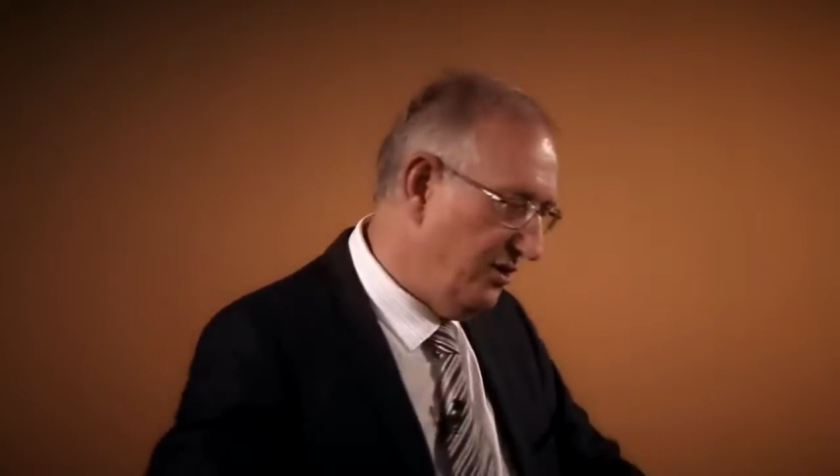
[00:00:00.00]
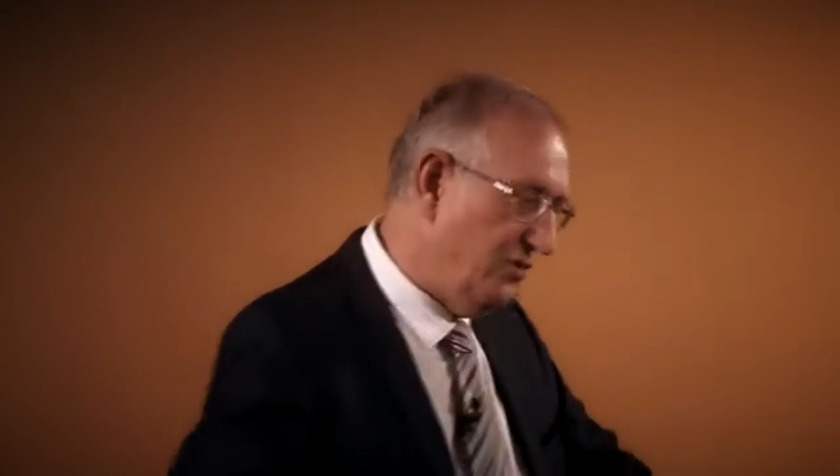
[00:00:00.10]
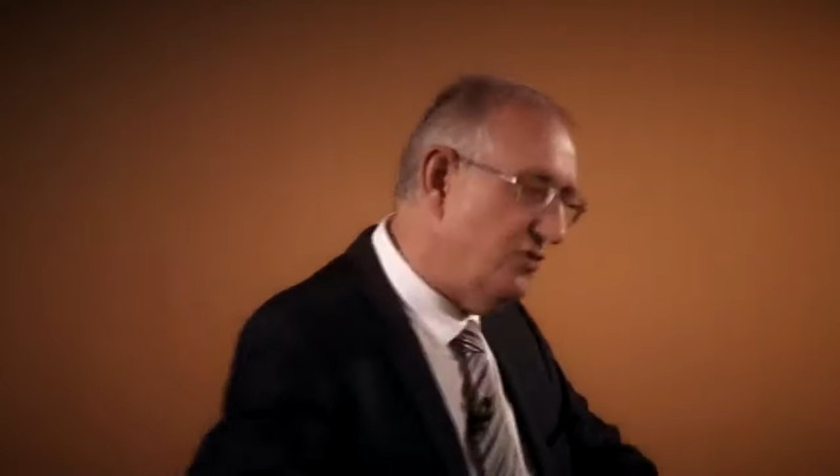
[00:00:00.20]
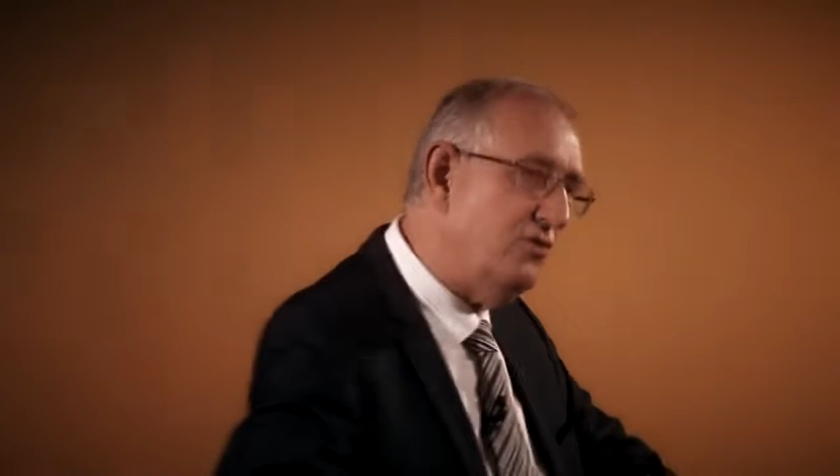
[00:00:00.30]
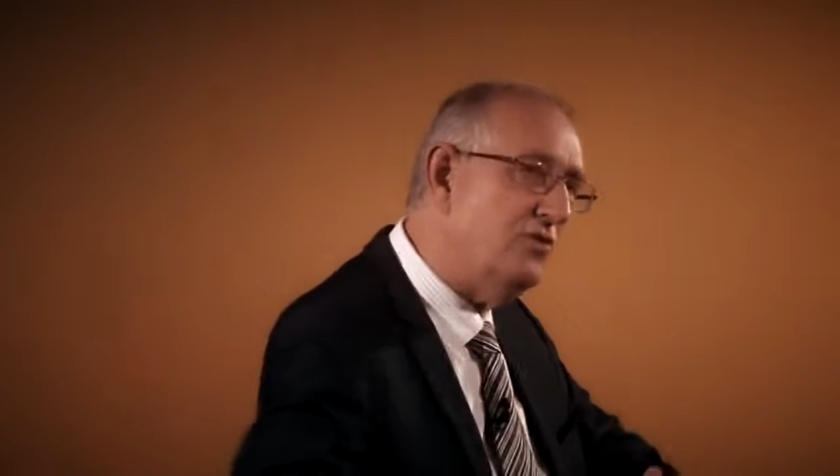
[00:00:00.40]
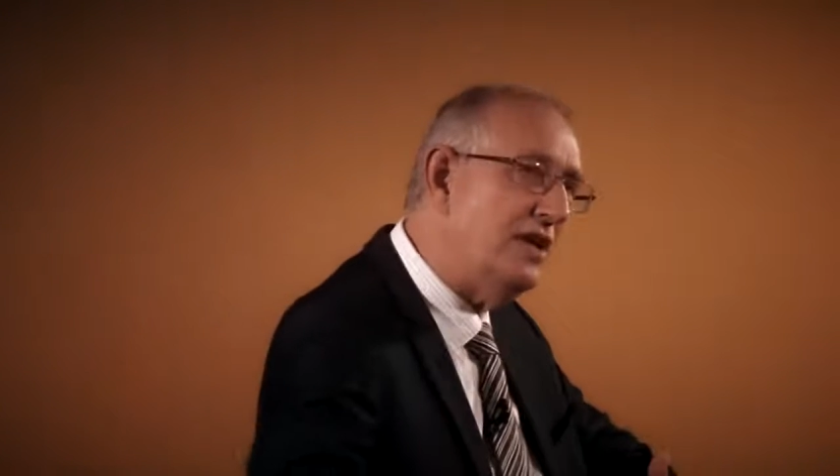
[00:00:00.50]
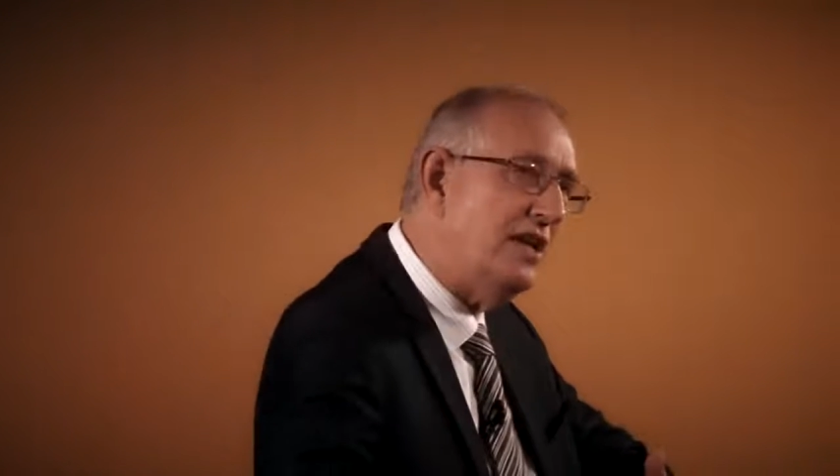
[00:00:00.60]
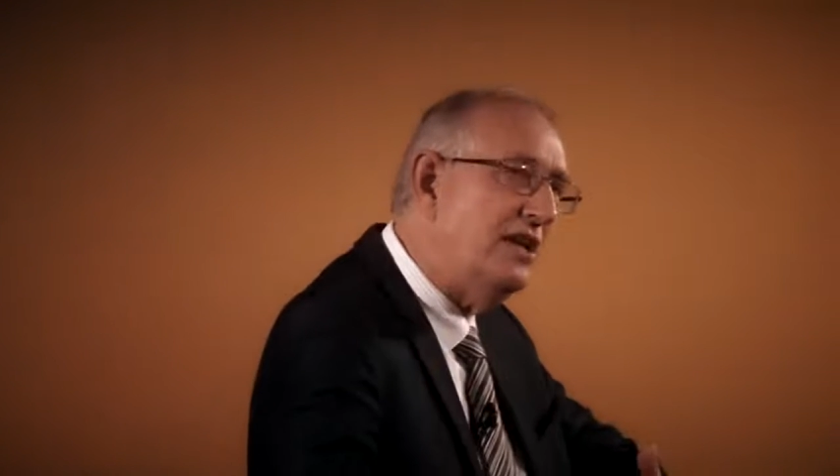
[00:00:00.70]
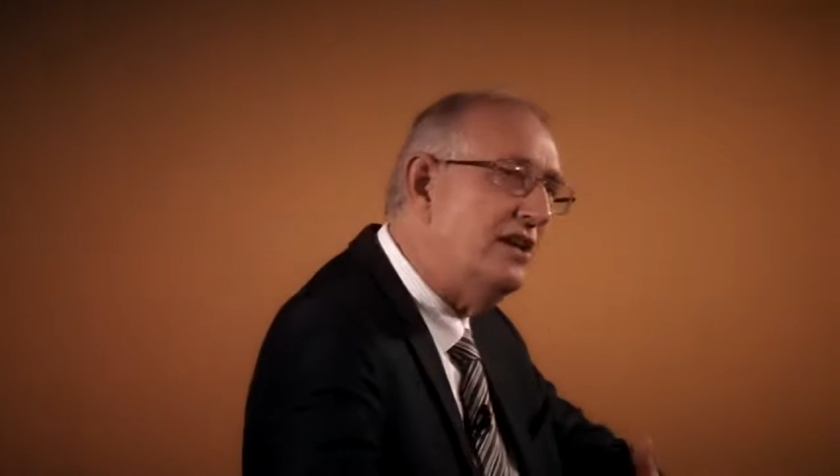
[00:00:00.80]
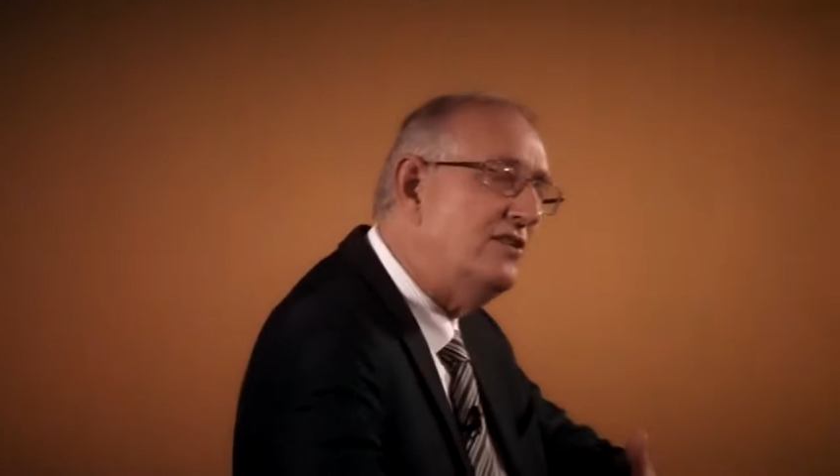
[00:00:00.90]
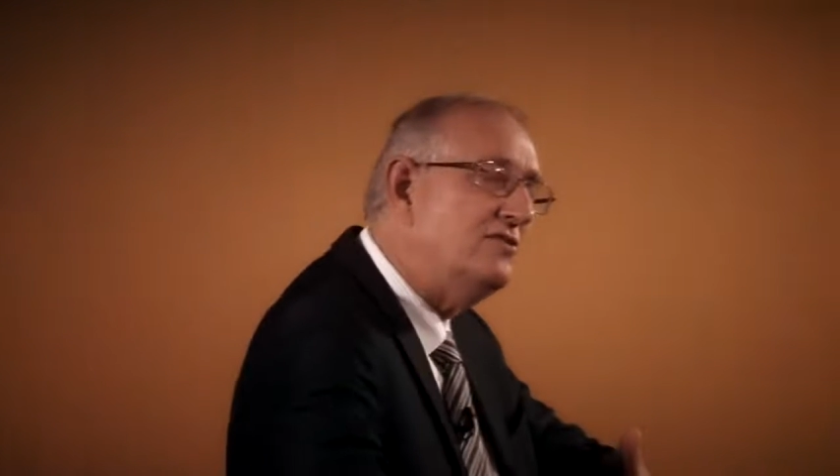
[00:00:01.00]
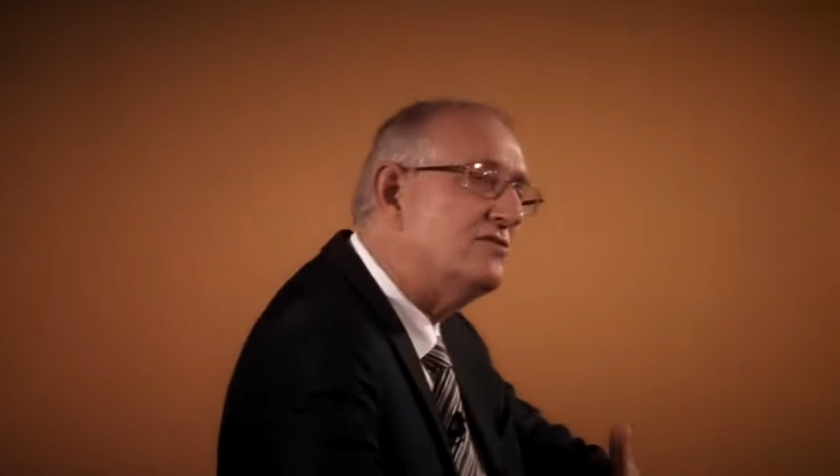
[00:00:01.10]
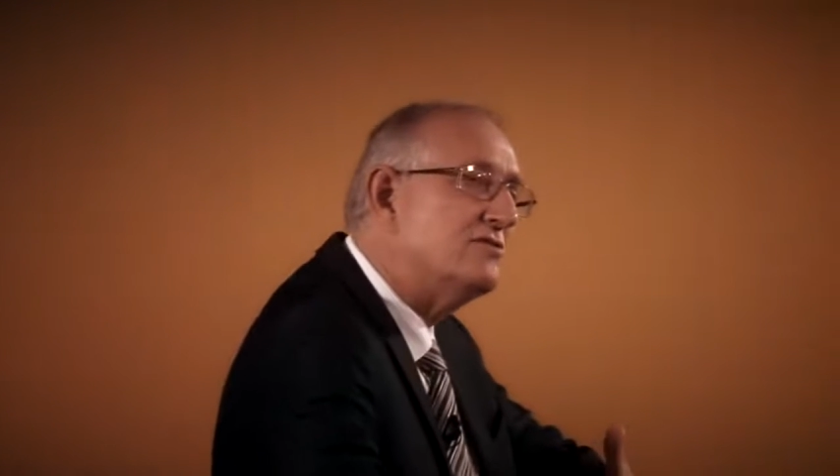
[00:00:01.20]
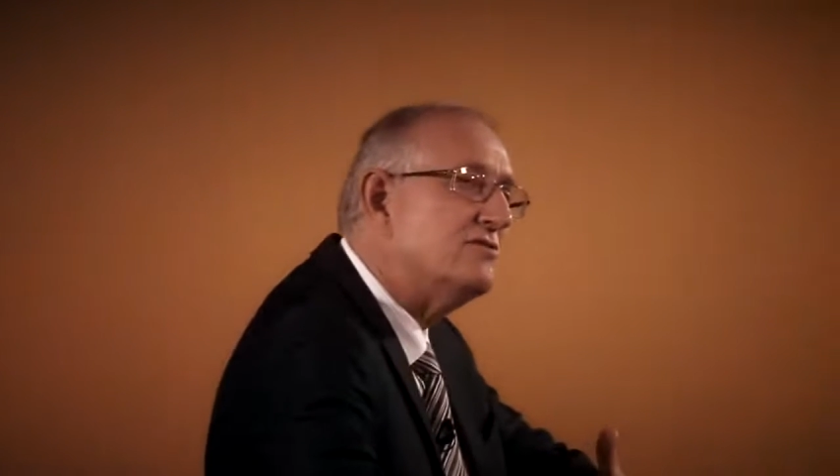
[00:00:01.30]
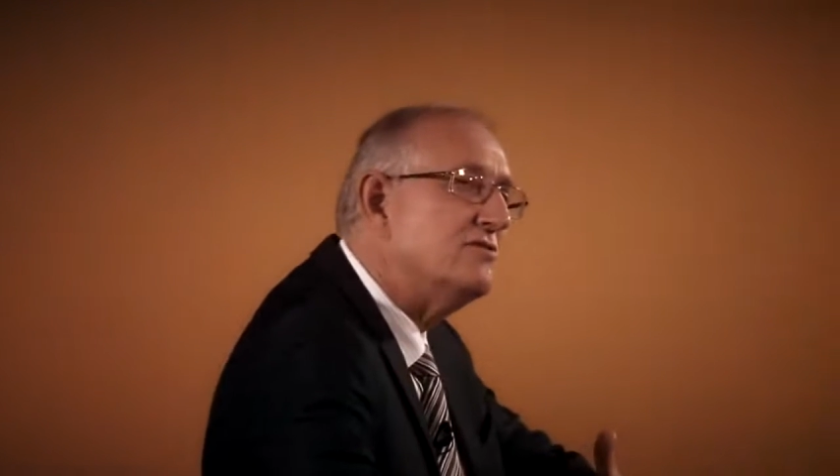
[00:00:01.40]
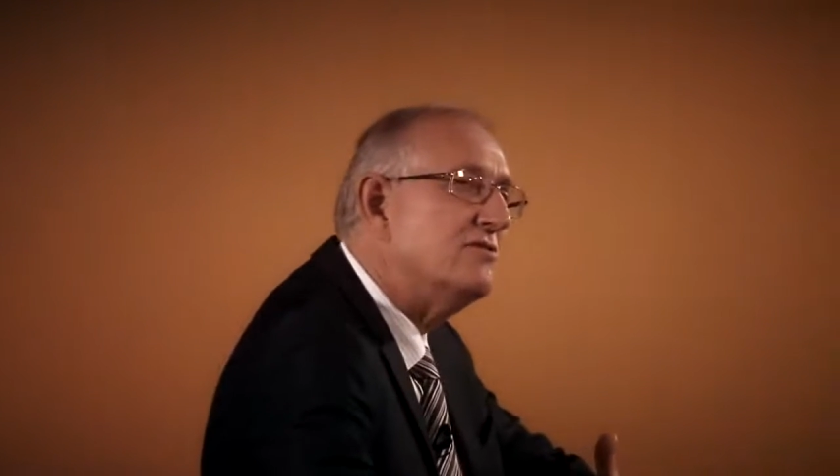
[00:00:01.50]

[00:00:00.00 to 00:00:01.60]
who is